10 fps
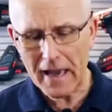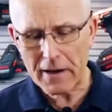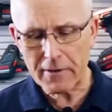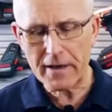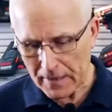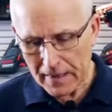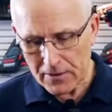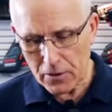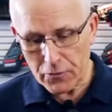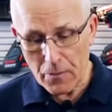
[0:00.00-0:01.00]
area.
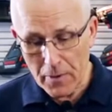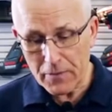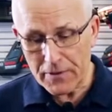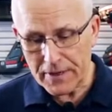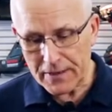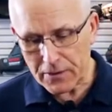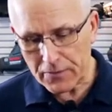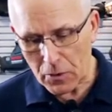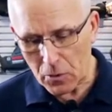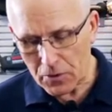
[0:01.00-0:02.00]
So to remove the disc,
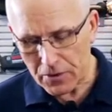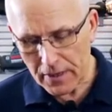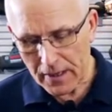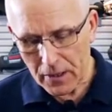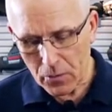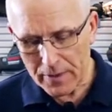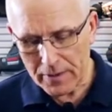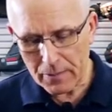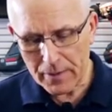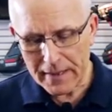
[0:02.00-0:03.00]
of course, we
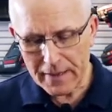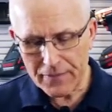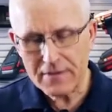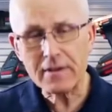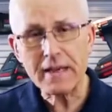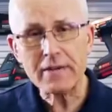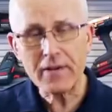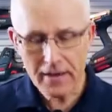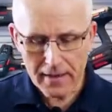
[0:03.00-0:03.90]
simply lift this lever